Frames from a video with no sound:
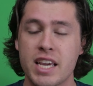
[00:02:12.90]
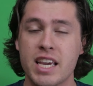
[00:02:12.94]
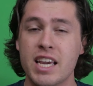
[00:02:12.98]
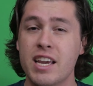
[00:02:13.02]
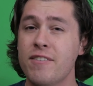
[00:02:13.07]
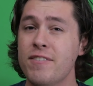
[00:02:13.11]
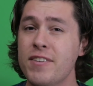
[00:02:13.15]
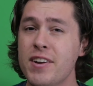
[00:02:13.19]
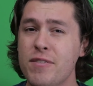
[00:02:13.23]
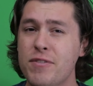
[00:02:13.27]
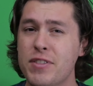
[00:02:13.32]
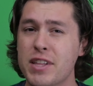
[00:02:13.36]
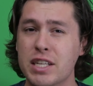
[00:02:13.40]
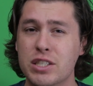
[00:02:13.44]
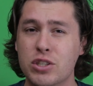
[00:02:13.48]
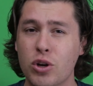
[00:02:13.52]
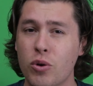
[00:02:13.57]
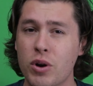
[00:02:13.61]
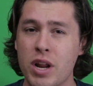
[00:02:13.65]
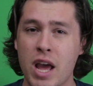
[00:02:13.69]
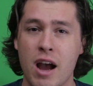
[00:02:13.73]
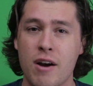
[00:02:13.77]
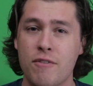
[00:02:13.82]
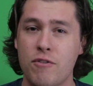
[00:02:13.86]
Even if they
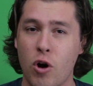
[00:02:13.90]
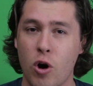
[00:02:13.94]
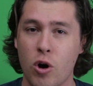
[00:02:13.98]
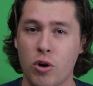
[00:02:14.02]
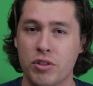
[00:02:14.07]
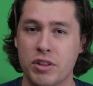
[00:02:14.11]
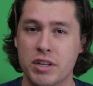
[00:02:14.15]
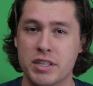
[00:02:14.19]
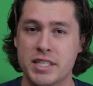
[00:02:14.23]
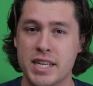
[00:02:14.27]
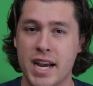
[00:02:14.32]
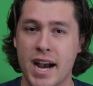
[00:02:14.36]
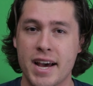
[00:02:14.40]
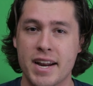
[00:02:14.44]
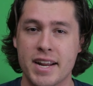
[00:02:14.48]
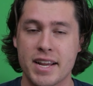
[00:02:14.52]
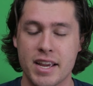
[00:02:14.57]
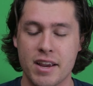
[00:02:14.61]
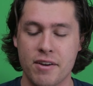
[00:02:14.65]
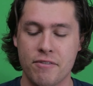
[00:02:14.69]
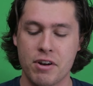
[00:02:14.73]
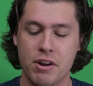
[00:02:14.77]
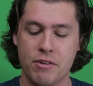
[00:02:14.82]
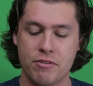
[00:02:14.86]
don't have all the data,
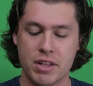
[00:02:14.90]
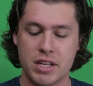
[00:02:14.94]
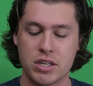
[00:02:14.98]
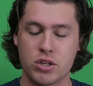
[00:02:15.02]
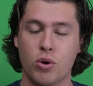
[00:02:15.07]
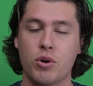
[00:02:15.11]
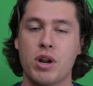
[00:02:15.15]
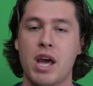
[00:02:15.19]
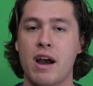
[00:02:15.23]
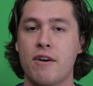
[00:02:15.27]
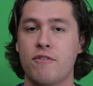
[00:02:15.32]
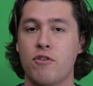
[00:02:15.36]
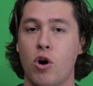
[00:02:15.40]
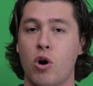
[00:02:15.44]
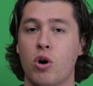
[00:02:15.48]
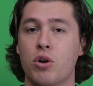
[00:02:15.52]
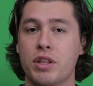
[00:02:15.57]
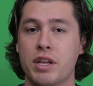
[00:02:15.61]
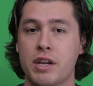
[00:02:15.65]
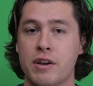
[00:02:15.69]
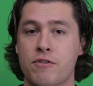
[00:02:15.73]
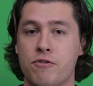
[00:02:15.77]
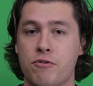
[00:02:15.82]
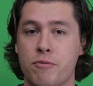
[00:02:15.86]
even if they don't have
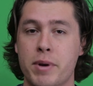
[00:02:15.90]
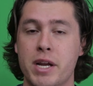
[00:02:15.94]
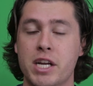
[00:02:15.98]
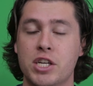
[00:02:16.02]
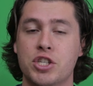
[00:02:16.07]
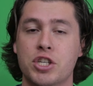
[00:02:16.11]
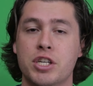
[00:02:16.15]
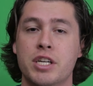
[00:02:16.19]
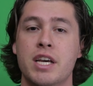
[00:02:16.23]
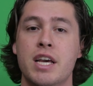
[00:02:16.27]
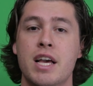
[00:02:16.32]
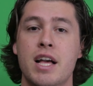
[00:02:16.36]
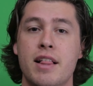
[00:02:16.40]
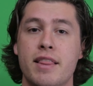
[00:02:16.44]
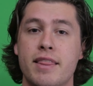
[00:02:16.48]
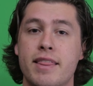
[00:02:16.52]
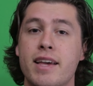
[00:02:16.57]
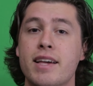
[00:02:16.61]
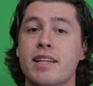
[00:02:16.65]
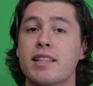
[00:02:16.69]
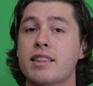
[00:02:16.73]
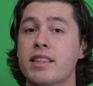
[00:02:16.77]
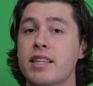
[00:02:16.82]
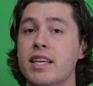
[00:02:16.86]
all the information,
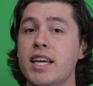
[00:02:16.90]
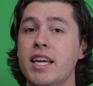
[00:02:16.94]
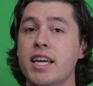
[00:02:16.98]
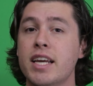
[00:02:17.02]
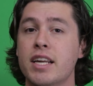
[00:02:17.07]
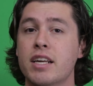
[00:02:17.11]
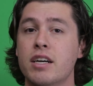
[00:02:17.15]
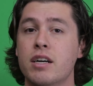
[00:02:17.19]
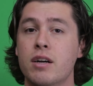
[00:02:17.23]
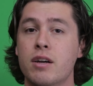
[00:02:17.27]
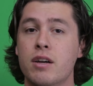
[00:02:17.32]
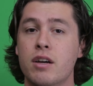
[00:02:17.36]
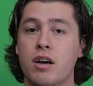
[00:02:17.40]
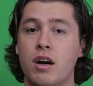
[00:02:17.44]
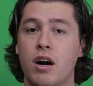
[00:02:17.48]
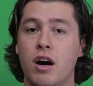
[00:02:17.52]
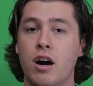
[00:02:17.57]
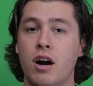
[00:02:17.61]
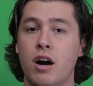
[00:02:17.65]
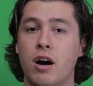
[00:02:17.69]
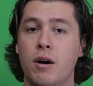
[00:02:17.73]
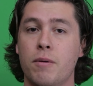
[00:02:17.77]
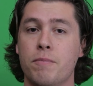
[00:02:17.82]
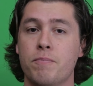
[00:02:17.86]
they lead
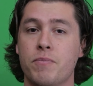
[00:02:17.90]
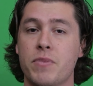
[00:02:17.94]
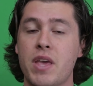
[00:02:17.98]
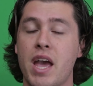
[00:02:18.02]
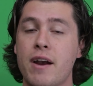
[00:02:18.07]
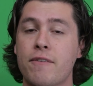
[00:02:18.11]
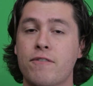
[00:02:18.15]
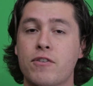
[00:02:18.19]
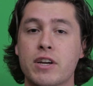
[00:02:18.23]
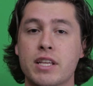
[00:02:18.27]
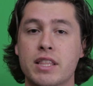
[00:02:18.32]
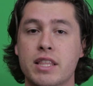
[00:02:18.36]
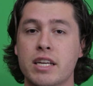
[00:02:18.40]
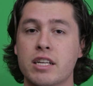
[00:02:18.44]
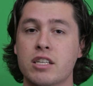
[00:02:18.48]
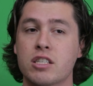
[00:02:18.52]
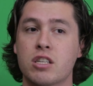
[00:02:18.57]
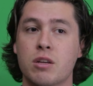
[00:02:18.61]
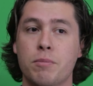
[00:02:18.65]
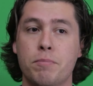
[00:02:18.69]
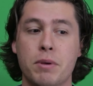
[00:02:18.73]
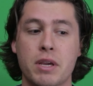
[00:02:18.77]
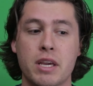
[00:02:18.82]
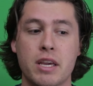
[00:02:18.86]
everything
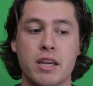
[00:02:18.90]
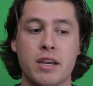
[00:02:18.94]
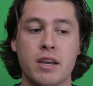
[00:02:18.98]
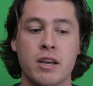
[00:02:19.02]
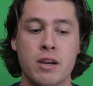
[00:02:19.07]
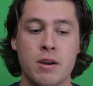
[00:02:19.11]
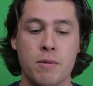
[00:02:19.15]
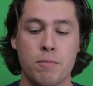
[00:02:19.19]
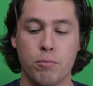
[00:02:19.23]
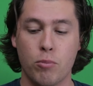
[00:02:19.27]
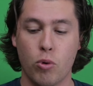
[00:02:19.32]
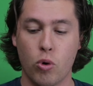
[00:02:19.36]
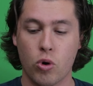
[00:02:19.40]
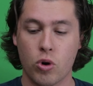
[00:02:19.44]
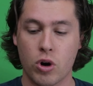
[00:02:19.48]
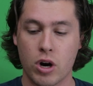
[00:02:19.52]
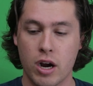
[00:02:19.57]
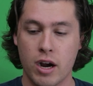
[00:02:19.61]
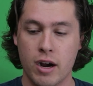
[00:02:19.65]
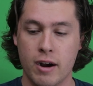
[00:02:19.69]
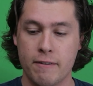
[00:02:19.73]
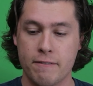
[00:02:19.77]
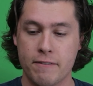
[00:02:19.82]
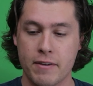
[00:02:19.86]
to be more
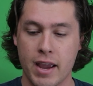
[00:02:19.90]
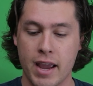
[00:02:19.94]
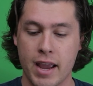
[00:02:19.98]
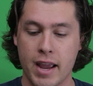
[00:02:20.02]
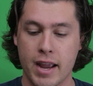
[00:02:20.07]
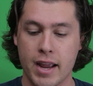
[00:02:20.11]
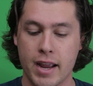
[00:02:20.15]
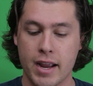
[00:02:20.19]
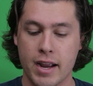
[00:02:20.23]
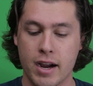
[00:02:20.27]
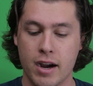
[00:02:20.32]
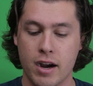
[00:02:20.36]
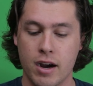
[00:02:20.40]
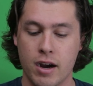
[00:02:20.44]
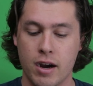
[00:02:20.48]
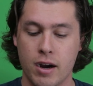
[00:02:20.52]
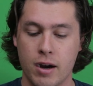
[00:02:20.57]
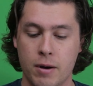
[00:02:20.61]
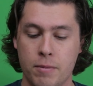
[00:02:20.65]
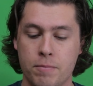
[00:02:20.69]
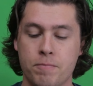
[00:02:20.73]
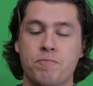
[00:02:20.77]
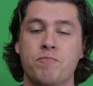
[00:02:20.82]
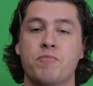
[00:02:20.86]
of a
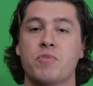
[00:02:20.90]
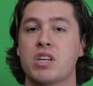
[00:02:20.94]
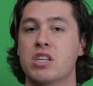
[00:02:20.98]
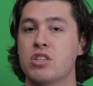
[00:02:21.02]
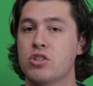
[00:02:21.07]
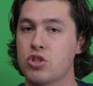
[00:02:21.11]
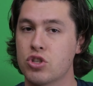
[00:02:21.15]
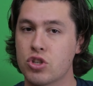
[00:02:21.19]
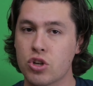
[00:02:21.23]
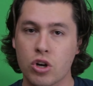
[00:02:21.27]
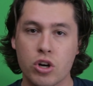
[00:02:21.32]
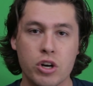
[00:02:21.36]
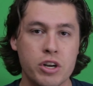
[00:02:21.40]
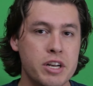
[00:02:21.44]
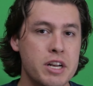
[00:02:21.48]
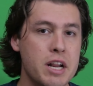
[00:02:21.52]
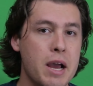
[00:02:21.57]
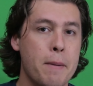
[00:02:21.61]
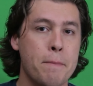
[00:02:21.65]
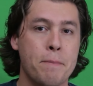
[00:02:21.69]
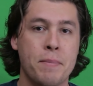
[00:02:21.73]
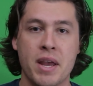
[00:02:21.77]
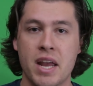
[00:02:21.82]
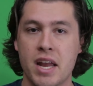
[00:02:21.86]
certain
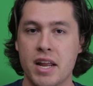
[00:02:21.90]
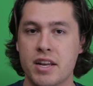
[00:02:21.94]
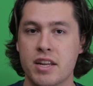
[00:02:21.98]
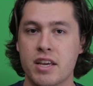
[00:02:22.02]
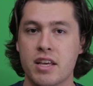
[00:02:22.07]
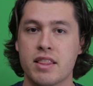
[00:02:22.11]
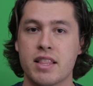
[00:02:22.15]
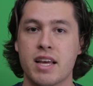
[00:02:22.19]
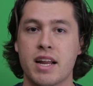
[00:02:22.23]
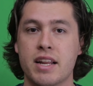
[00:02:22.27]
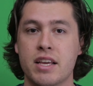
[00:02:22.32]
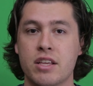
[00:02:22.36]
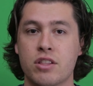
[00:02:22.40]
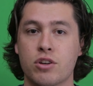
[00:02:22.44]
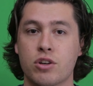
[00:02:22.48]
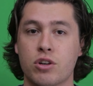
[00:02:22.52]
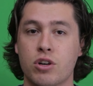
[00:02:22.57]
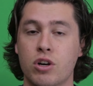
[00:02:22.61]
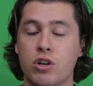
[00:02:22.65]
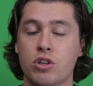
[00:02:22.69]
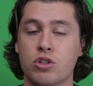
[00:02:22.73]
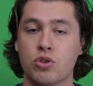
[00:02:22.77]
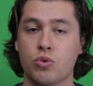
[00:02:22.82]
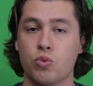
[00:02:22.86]
opinion that either
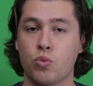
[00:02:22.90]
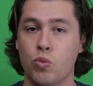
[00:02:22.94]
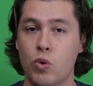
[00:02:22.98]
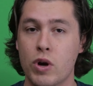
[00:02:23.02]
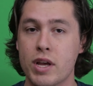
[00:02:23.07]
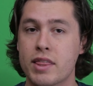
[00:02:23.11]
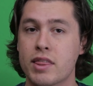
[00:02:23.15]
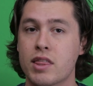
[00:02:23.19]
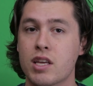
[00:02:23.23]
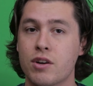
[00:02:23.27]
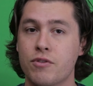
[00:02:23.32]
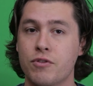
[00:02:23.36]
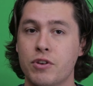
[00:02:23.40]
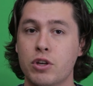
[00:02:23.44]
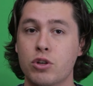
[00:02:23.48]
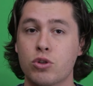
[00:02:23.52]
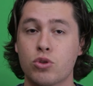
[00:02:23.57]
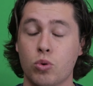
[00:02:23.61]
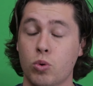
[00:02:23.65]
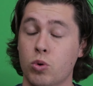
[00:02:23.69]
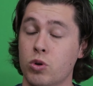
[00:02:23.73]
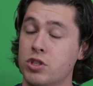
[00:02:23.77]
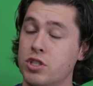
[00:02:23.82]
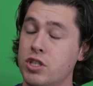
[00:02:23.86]
goes with their
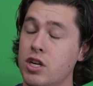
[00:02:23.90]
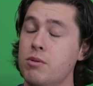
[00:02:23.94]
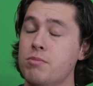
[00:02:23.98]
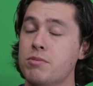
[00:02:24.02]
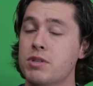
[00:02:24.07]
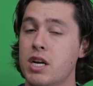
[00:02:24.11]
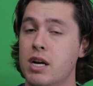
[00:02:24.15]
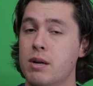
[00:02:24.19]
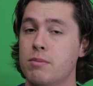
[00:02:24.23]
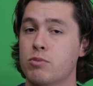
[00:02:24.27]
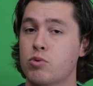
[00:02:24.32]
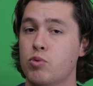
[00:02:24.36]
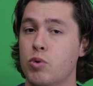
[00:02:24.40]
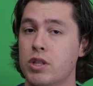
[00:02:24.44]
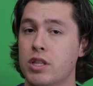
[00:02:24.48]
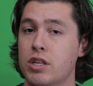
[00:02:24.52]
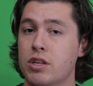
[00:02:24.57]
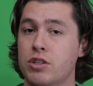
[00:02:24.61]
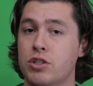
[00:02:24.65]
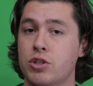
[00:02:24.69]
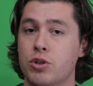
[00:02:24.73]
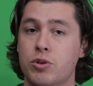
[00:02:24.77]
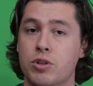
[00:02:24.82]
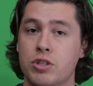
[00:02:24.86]
views, or sometimes what
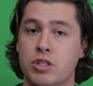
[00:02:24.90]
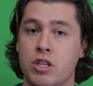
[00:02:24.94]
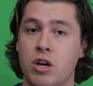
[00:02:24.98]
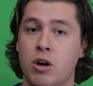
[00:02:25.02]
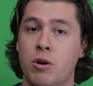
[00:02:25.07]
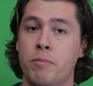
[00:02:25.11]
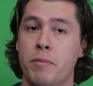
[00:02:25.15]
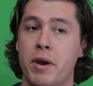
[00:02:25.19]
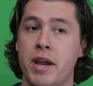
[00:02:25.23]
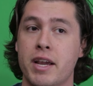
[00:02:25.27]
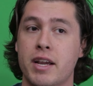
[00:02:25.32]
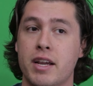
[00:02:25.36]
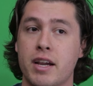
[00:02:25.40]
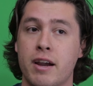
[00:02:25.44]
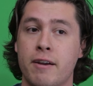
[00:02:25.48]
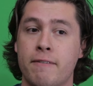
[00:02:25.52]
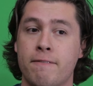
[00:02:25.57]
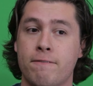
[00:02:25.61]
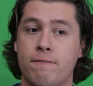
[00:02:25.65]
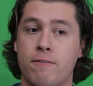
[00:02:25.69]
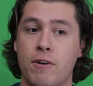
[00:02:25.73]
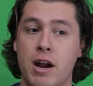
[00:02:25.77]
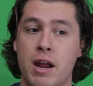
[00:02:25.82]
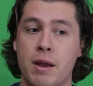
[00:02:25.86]
they'll do is they'll make a
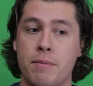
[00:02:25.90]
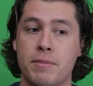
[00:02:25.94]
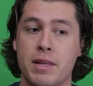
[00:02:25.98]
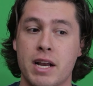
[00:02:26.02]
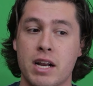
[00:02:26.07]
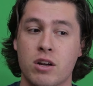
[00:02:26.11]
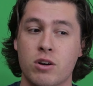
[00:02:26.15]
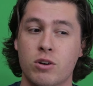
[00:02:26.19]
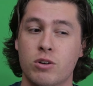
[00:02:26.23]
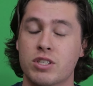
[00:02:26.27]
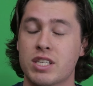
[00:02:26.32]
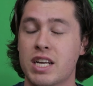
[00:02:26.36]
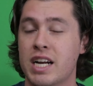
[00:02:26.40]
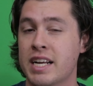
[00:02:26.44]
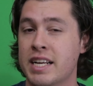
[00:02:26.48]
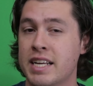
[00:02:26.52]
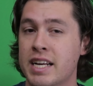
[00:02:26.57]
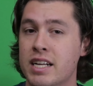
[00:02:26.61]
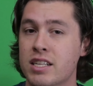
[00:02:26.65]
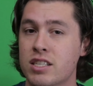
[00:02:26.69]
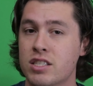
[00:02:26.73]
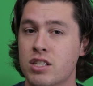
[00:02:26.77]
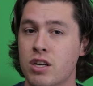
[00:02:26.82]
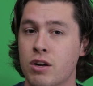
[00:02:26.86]
frame that goes
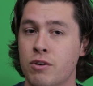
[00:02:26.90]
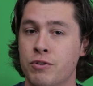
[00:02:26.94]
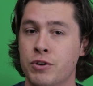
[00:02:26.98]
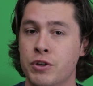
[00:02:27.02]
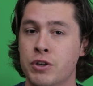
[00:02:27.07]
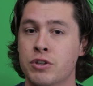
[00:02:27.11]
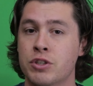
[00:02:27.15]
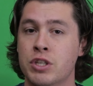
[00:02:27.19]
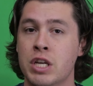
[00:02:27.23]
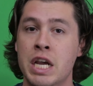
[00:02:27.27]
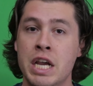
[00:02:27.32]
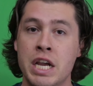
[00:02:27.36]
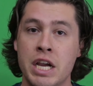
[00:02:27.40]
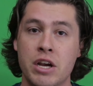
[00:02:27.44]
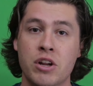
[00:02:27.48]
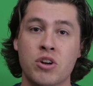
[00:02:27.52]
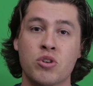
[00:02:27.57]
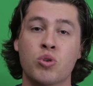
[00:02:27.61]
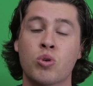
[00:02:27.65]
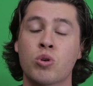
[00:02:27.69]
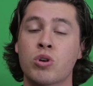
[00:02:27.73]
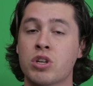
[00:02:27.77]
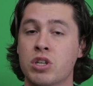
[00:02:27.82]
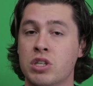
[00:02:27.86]
against their views
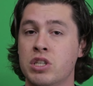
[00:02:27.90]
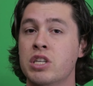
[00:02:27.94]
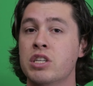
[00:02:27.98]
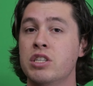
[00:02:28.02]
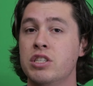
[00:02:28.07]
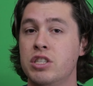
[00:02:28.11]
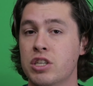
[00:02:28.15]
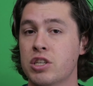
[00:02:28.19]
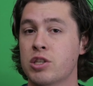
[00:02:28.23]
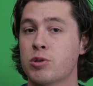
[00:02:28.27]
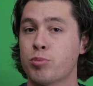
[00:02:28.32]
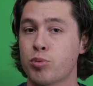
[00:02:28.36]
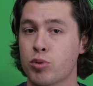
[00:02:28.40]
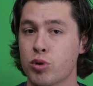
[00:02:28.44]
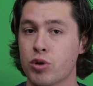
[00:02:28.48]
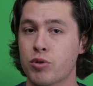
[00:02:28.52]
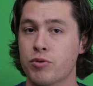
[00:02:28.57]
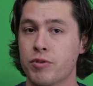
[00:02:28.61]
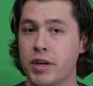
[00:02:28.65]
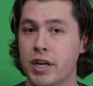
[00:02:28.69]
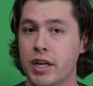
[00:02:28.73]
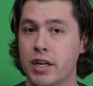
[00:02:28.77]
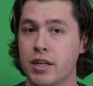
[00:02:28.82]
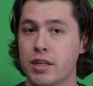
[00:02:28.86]
in order to
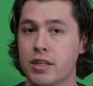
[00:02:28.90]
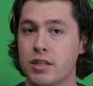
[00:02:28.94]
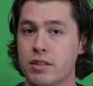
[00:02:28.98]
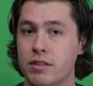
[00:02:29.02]
disprove it.